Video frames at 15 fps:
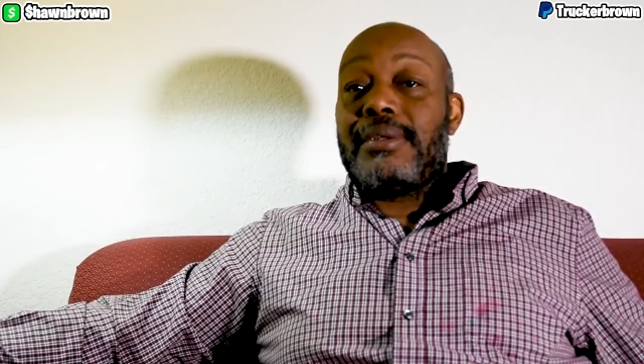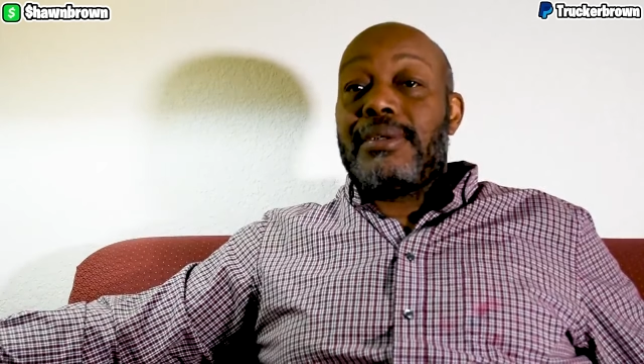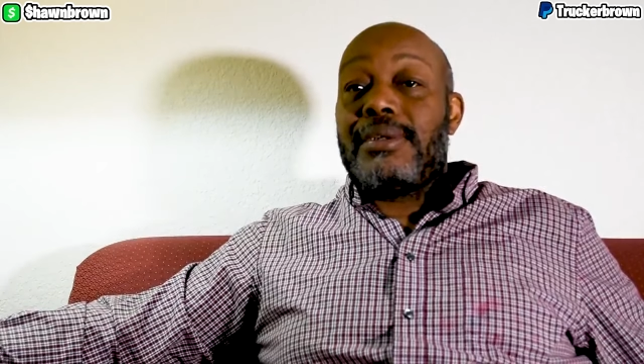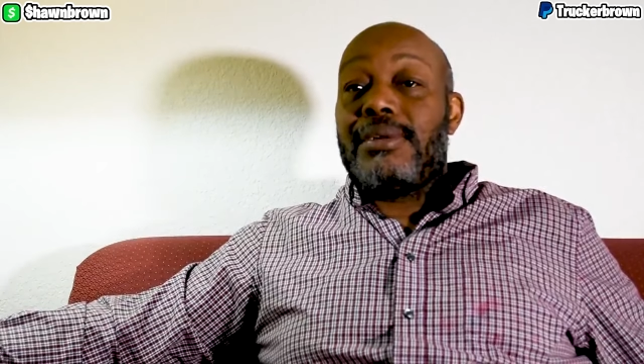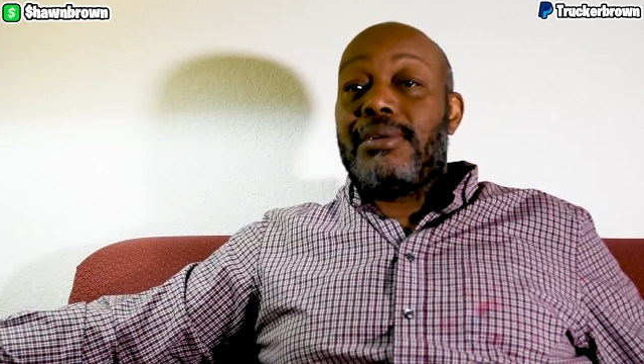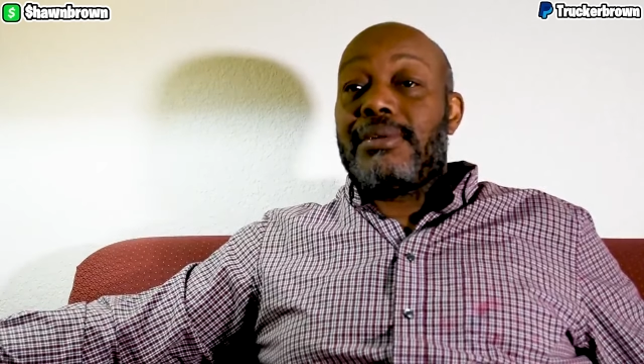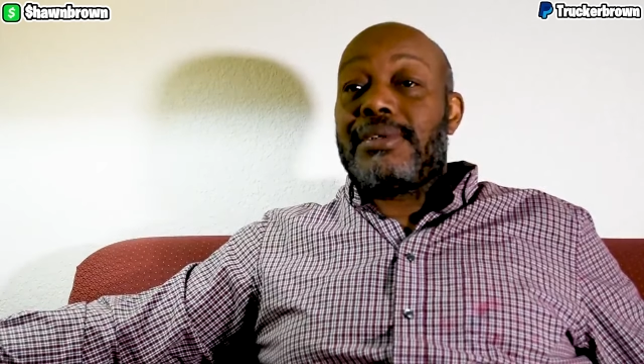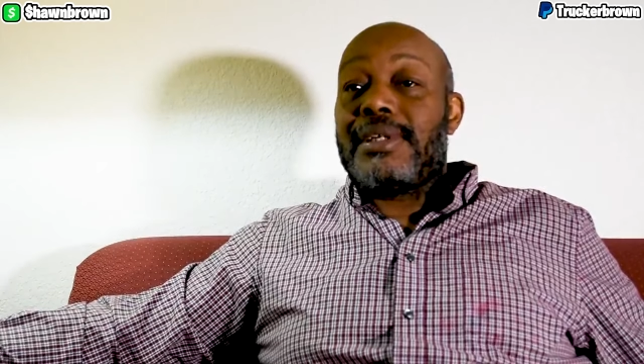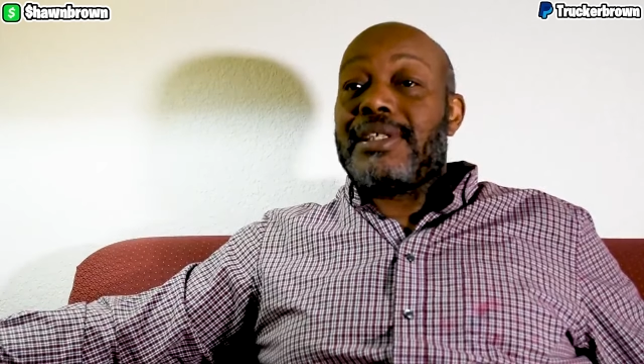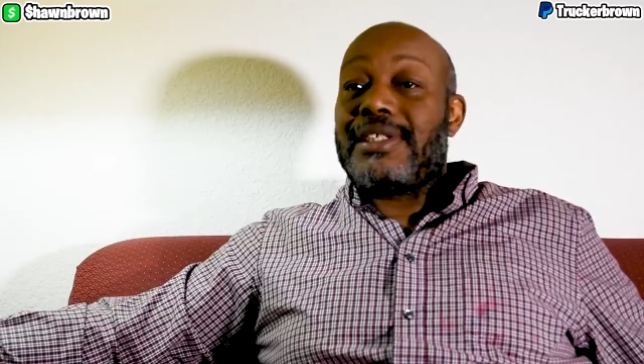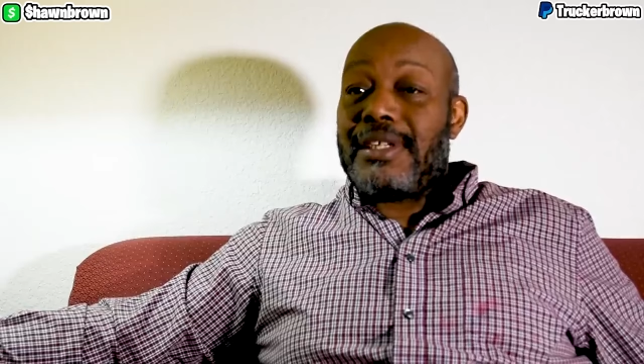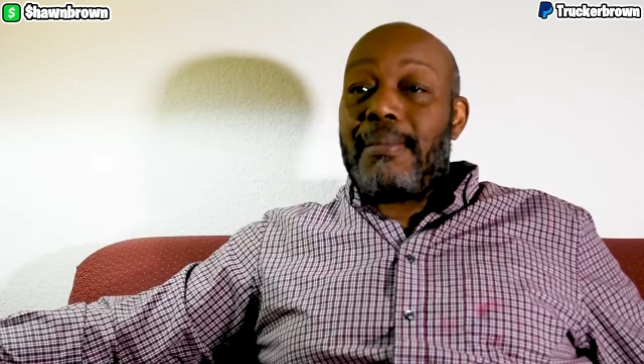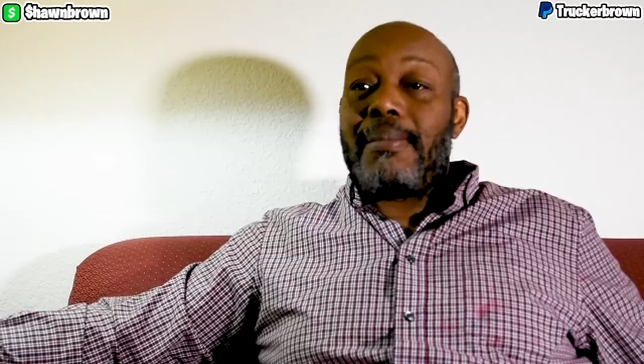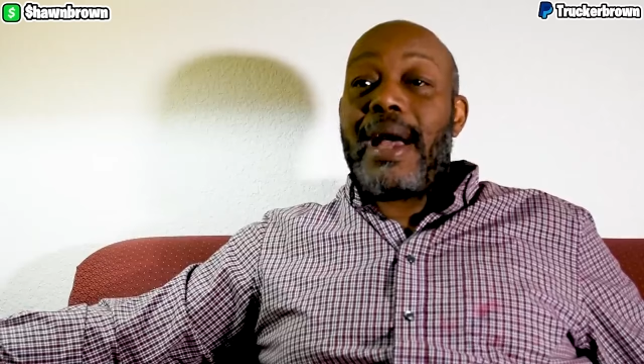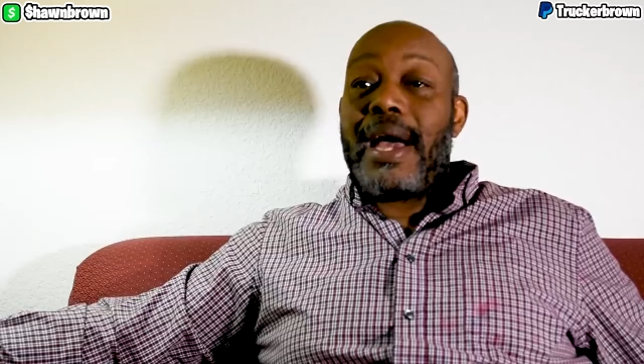You know what I'm saying?
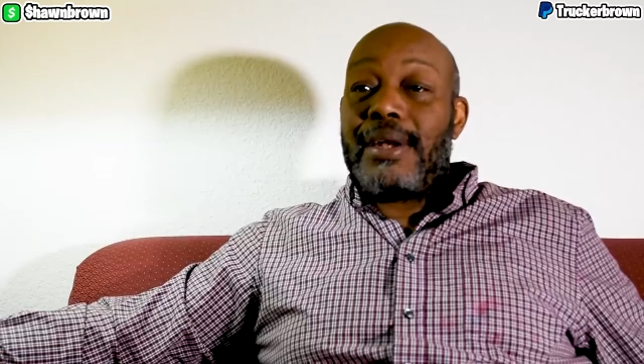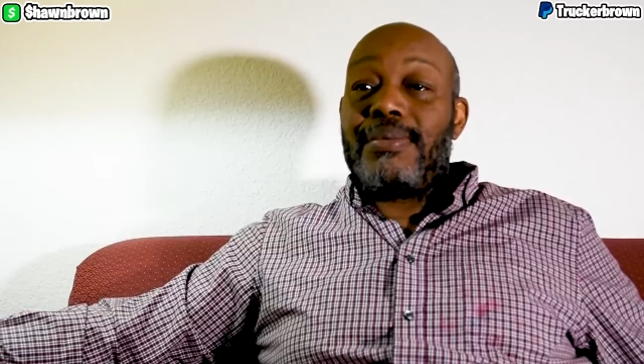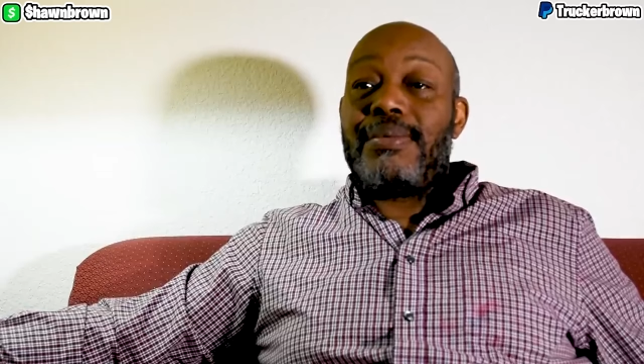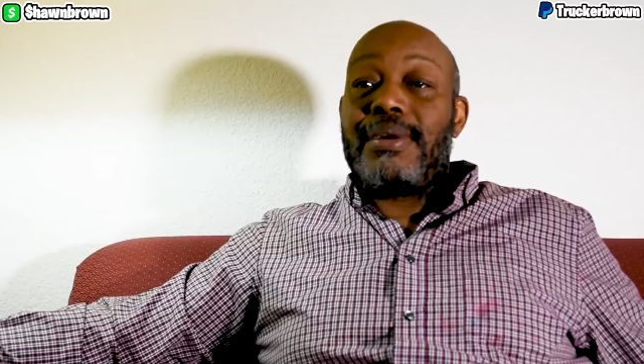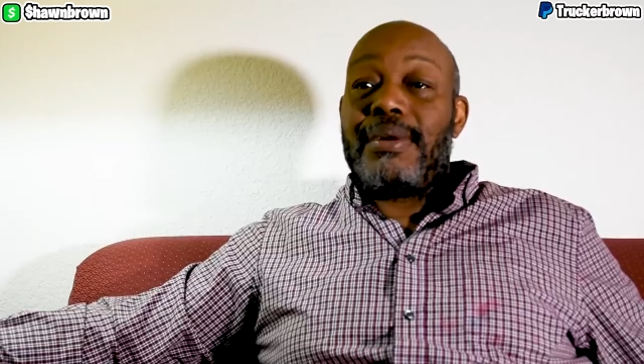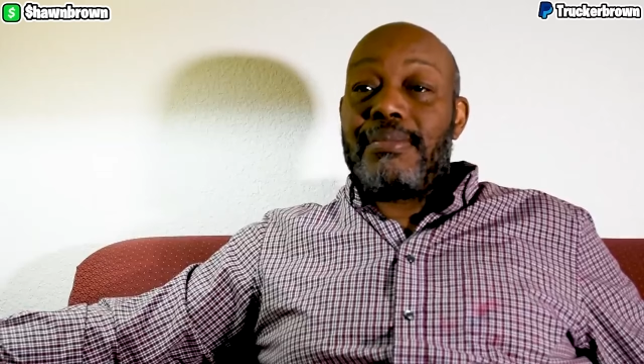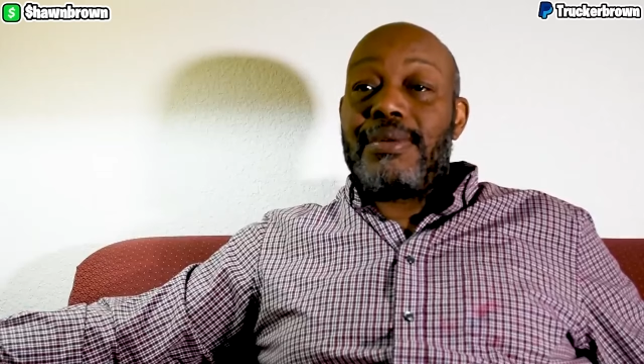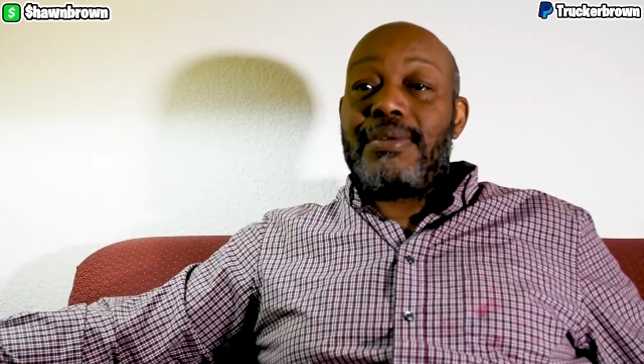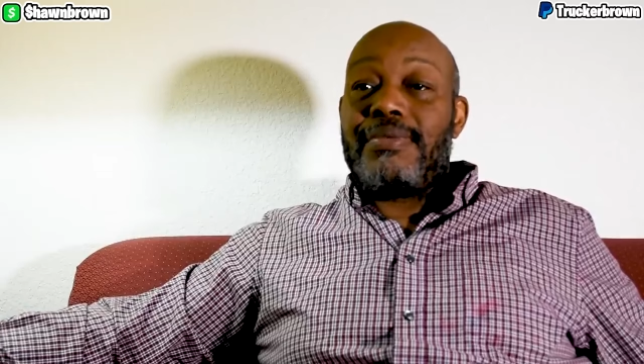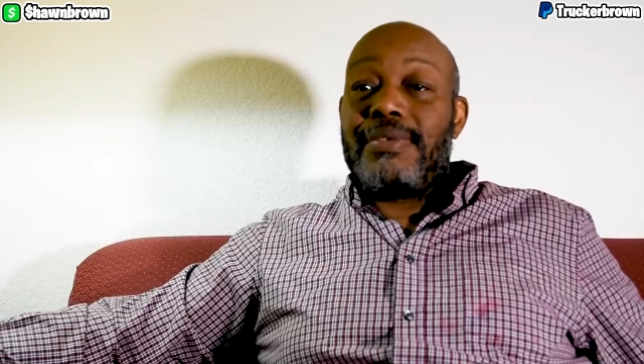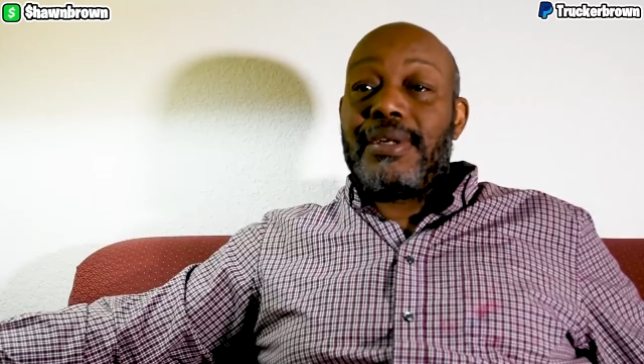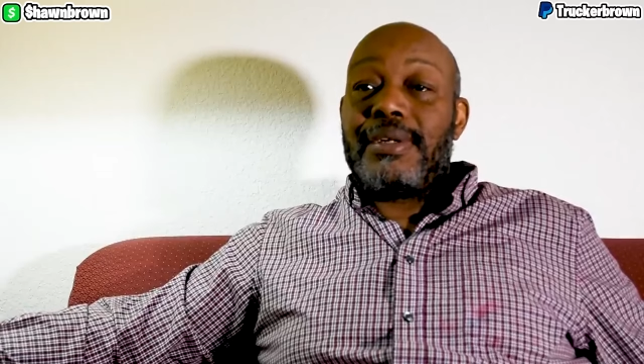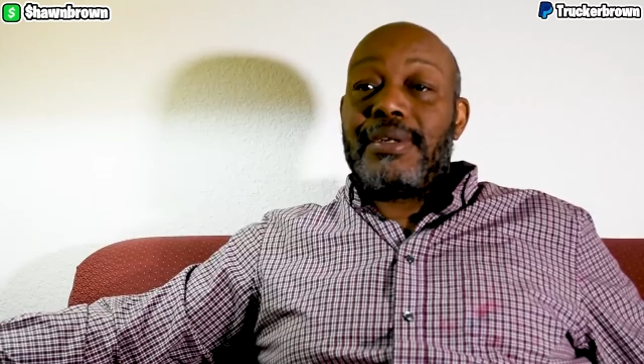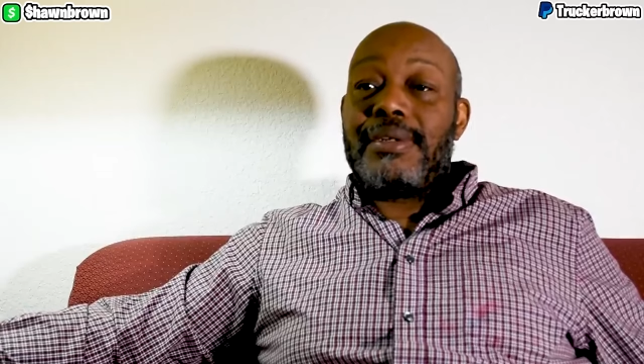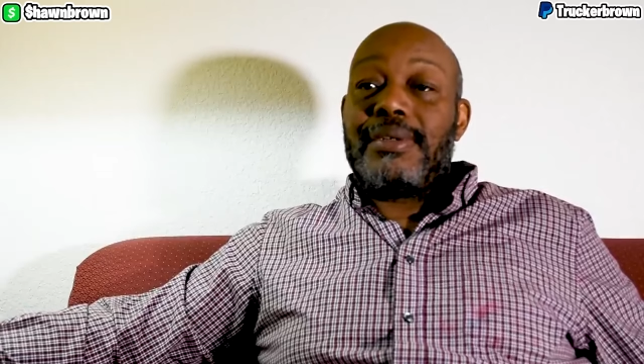Somebody will move it.
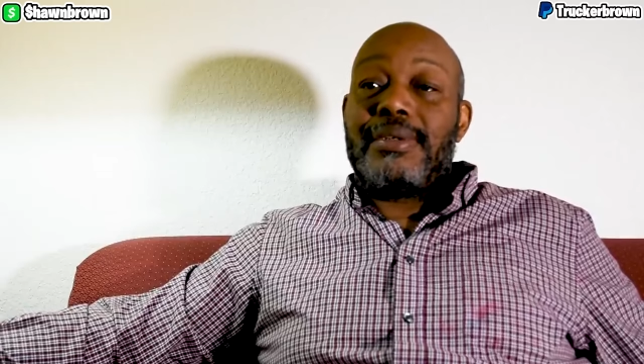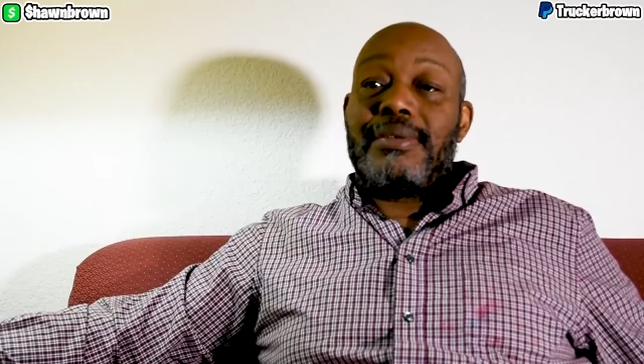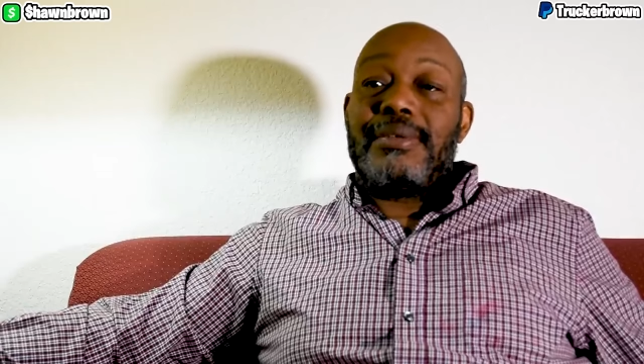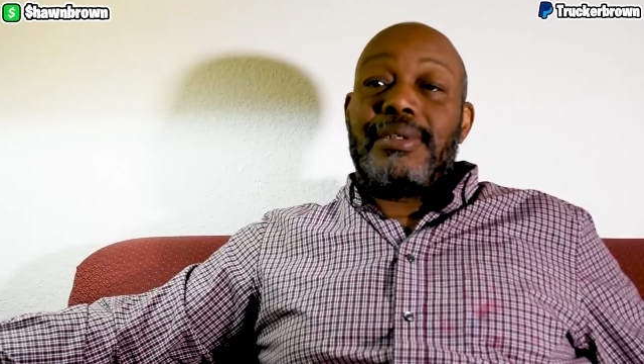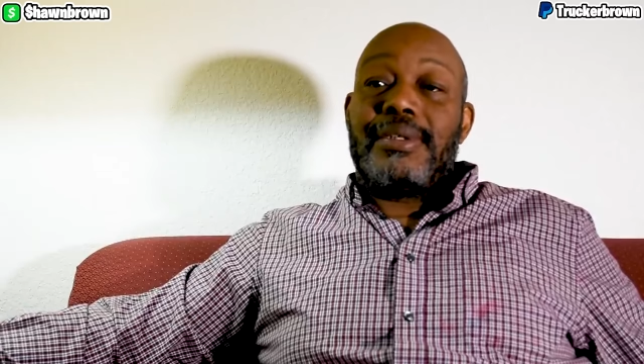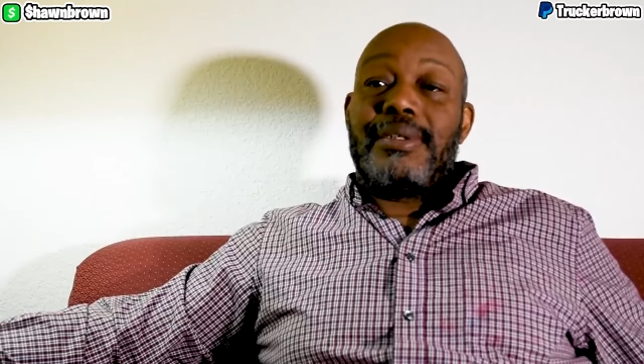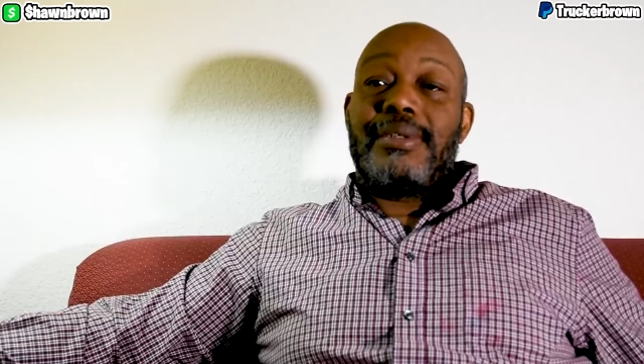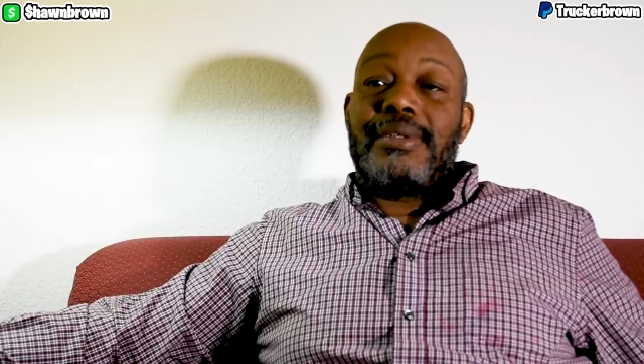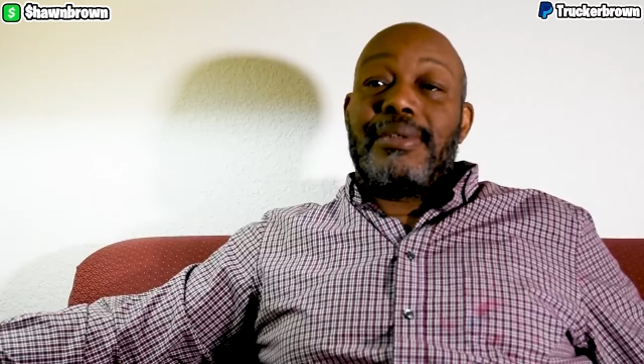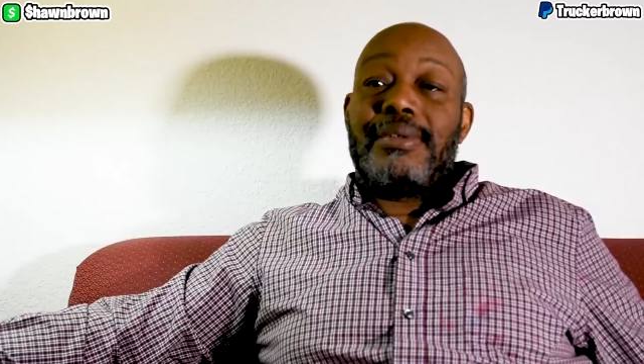What's a stoolie?